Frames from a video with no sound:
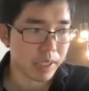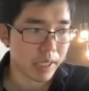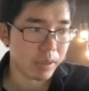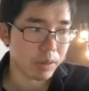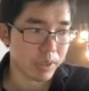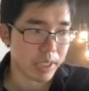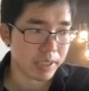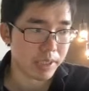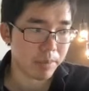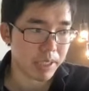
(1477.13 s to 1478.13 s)
And also
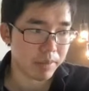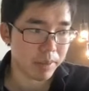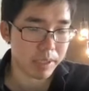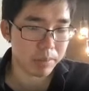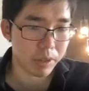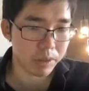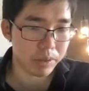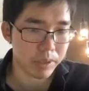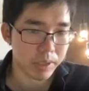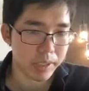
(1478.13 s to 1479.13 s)
in specific
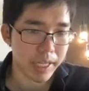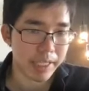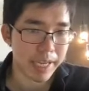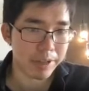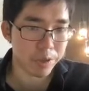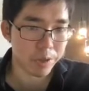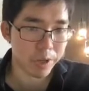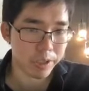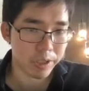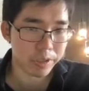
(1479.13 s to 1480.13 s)
models like
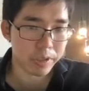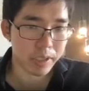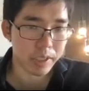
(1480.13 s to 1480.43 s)
LQRs,